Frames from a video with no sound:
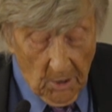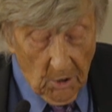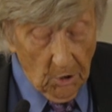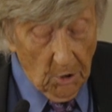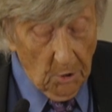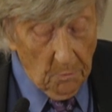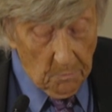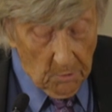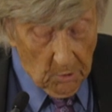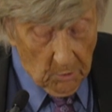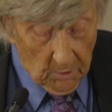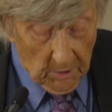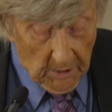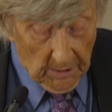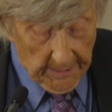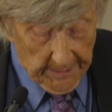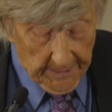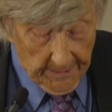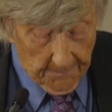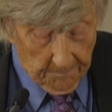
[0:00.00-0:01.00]

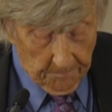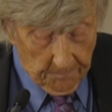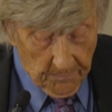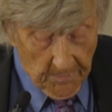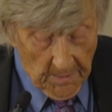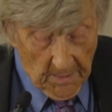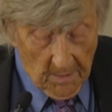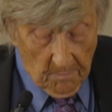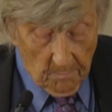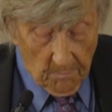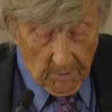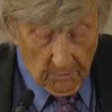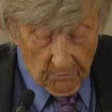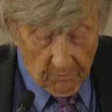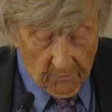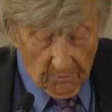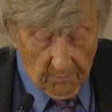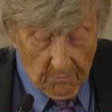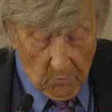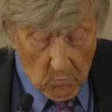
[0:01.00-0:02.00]
Communally,
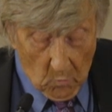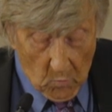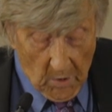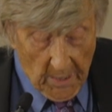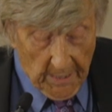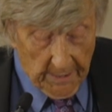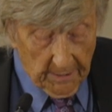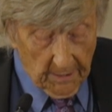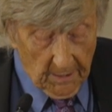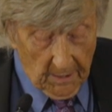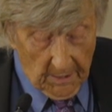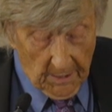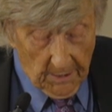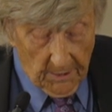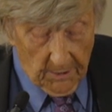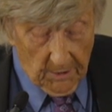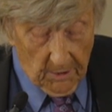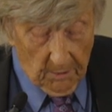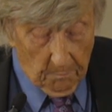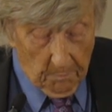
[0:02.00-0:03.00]
most of the white
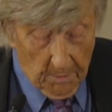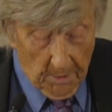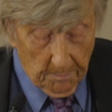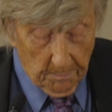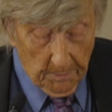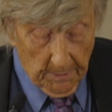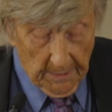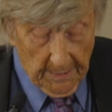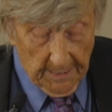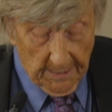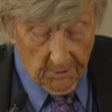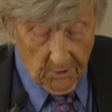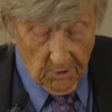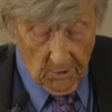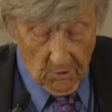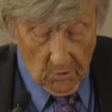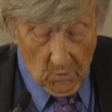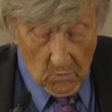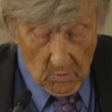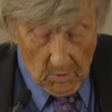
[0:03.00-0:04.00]
colonial population
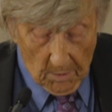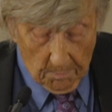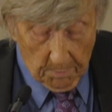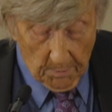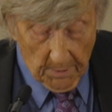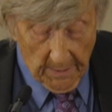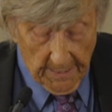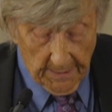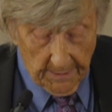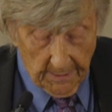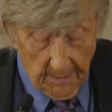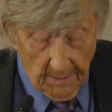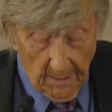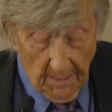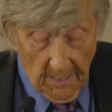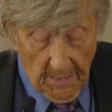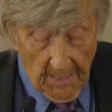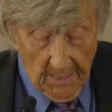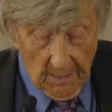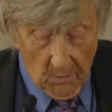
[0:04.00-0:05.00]
cooperated
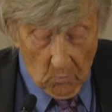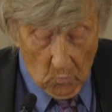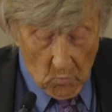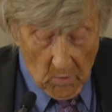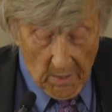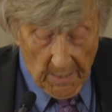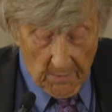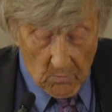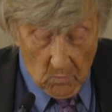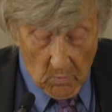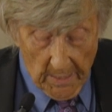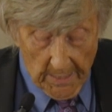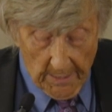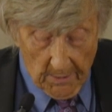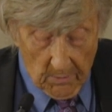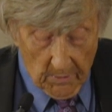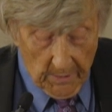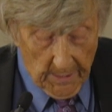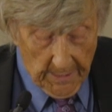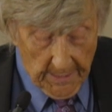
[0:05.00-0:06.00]
in one way or
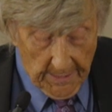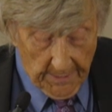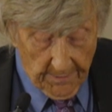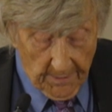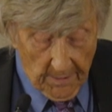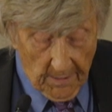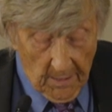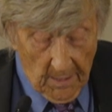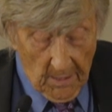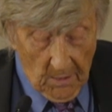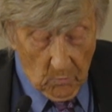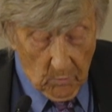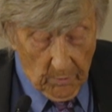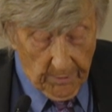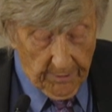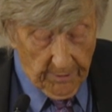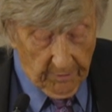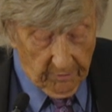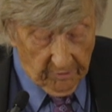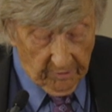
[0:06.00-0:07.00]
another
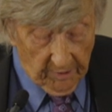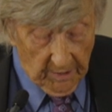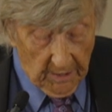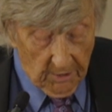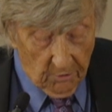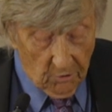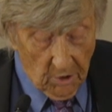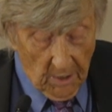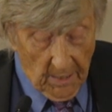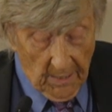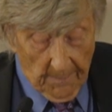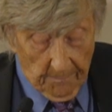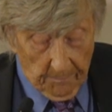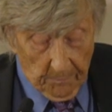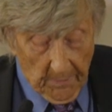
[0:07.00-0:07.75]
with the seizure